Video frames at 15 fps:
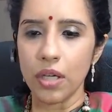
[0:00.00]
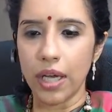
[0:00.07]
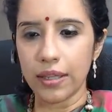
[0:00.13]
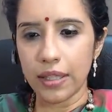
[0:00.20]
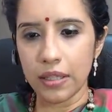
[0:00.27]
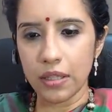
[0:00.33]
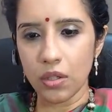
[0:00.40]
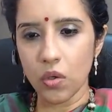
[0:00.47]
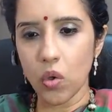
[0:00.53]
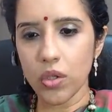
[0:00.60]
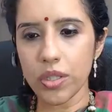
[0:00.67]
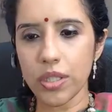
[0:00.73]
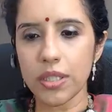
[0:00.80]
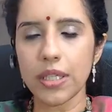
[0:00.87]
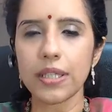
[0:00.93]
And then the
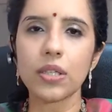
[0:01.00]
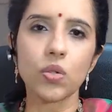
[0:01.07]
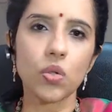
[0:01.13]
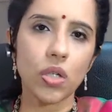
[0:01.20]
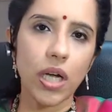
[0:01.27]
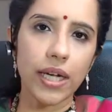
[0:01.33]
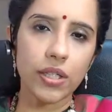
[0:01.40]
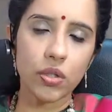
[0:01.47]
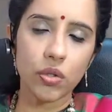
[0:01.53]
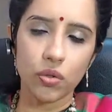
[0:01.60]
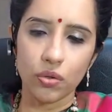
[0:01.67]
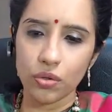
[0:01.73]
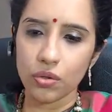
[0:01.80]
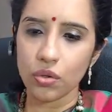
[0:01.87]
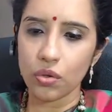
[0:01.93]
courses are there to guide
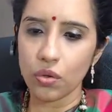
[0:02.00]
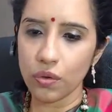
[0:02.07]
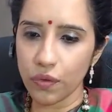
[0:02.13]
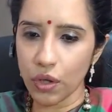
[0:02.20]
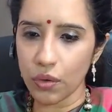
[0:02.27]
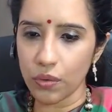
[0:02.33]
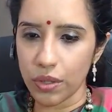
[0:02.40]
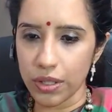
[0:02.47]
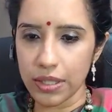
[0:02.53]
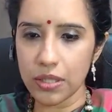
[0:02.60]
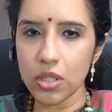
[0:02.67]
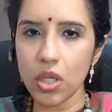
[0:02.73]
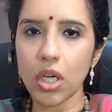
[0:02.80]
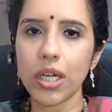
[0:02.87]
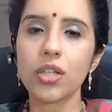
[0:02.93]
you to go forward. This
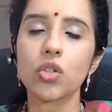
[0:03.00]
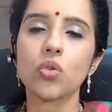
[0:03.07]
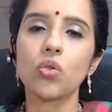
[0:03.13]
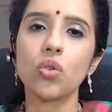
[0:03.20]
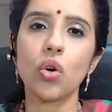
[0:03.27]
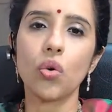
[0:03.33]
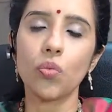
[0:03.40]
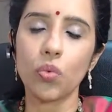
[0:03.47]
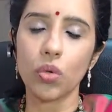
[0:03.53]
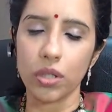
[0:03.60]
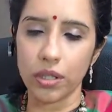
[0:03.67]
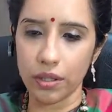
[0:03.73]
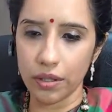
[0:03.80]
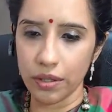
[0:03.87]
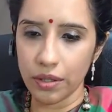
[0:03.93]
is not like school
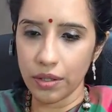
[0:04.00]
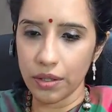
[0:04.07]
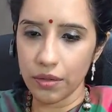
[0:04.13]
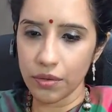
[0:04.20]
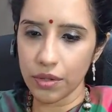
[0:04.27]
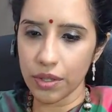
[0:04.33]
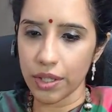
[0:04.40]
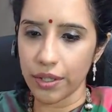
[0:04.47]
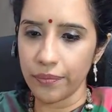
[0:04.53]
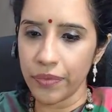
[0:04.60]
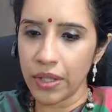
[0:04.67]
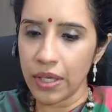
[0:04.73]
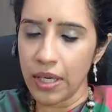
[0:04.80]
homework. Okay.